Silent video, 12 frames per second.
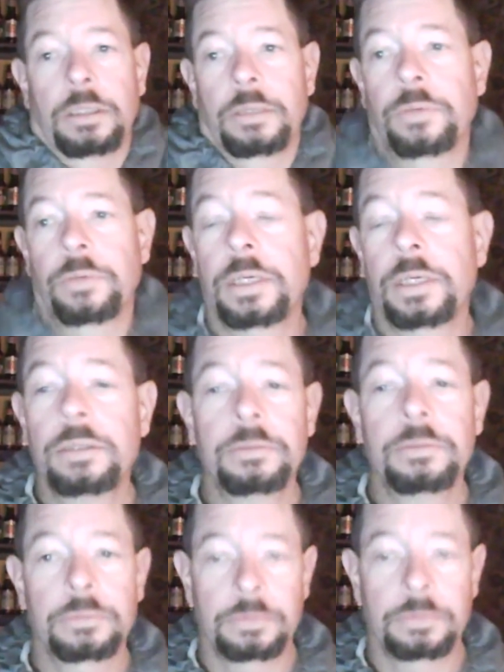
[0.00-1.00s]

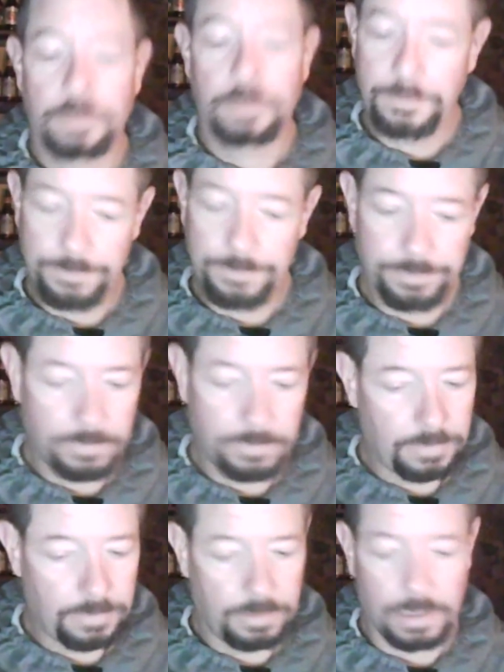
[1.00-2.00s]
Well,
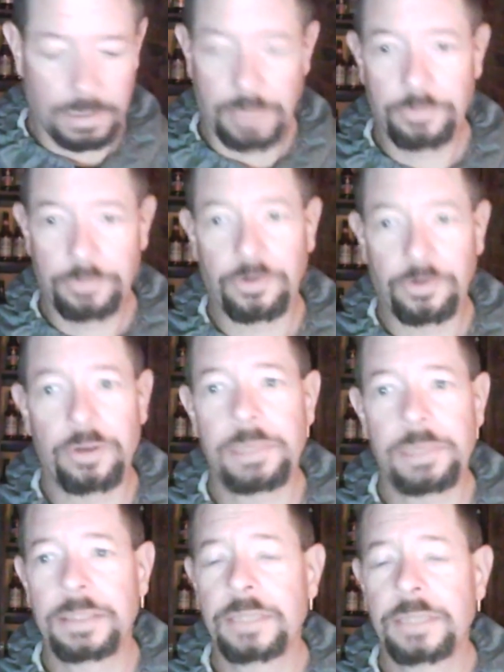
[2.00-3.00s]
I was sorry
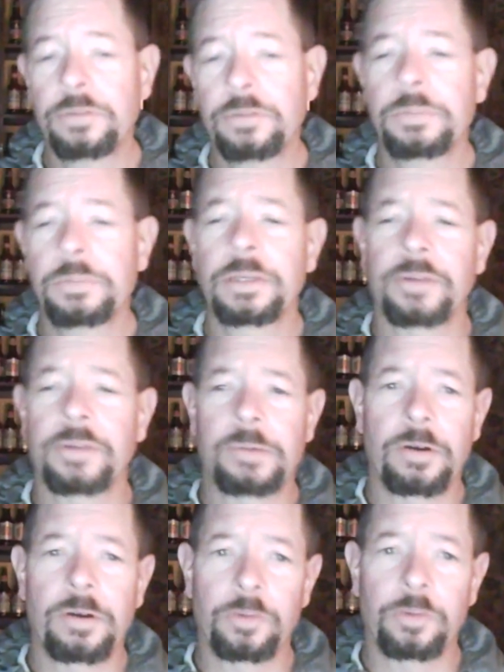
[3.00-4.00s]
about that too because I'm
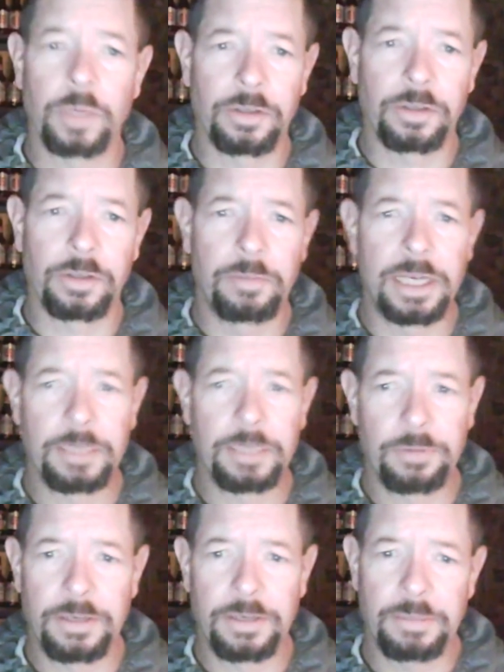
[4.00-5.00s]
always willing to make up
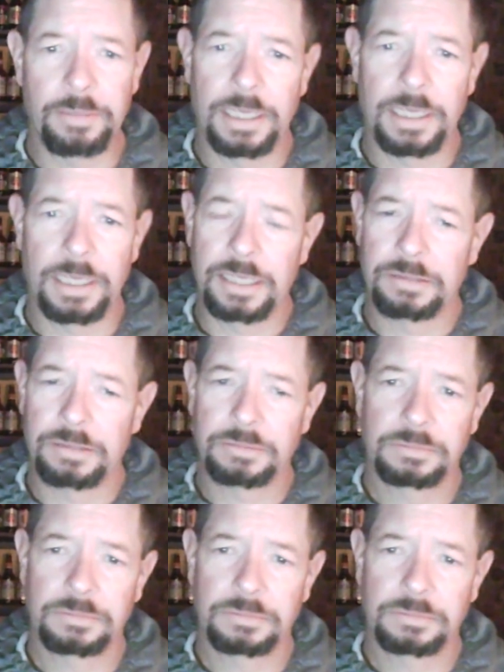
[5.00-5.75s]
with anybody. I don't.